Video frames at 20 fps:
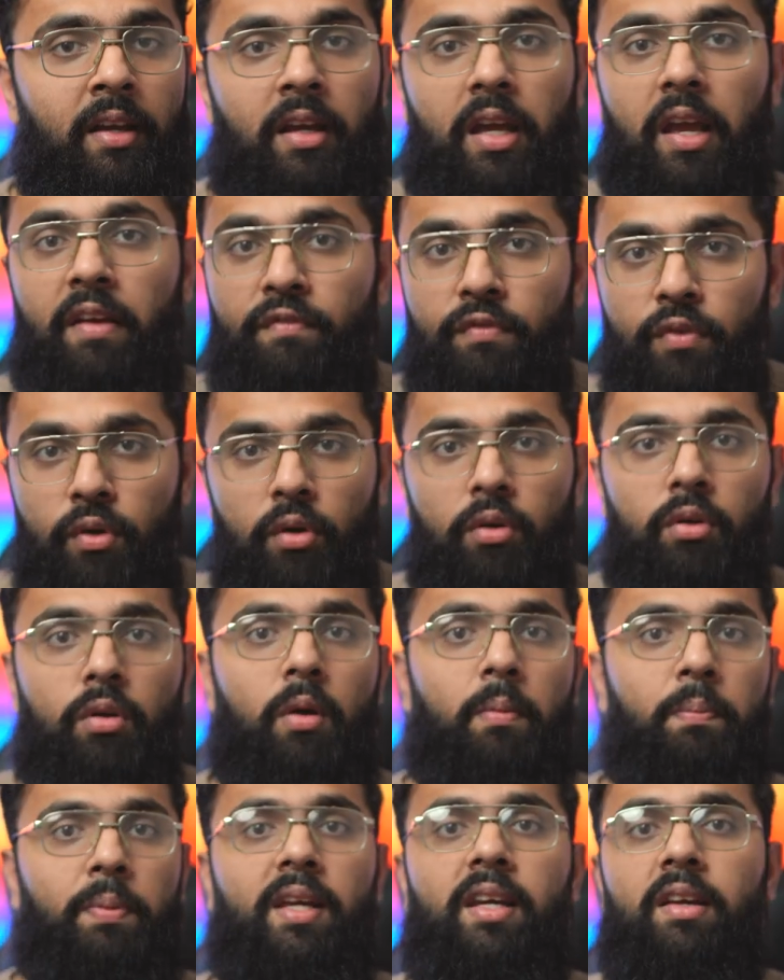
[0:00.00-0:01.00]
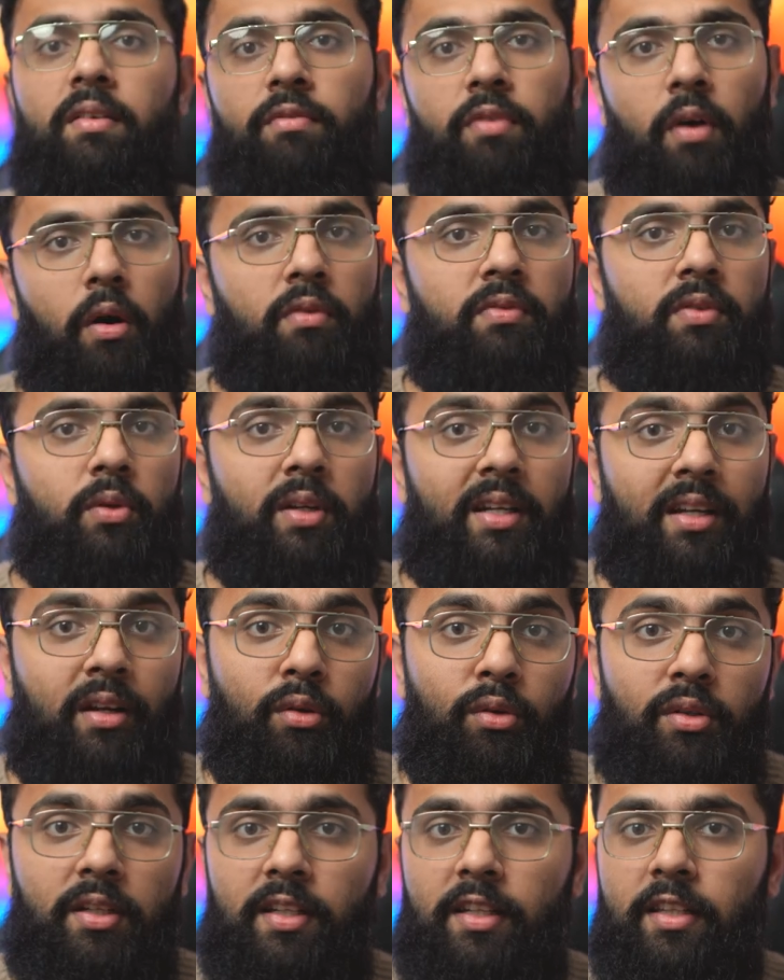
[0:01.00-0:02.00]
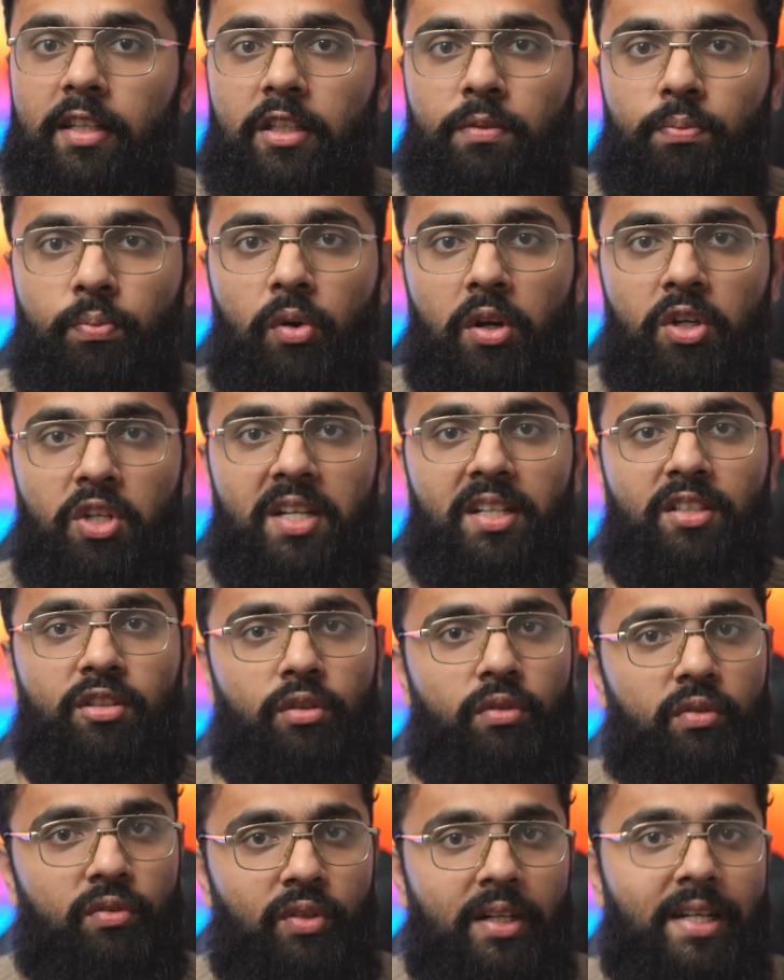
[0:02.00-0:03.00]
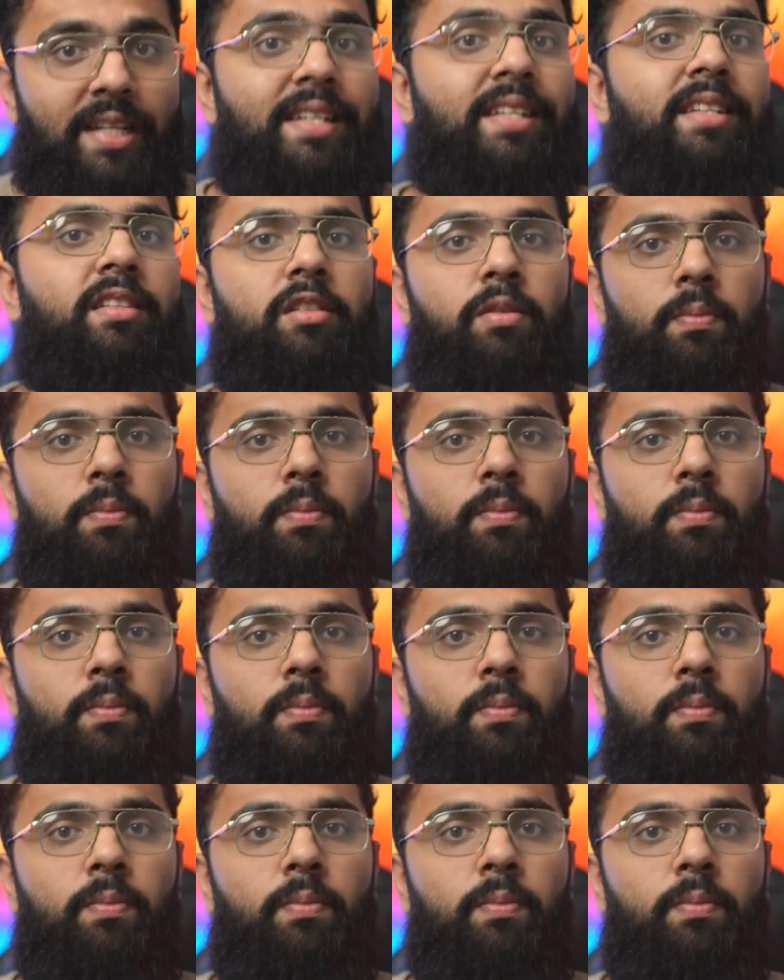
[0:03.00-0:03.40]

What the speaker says: If you're not being involved or included in these projects, you really need to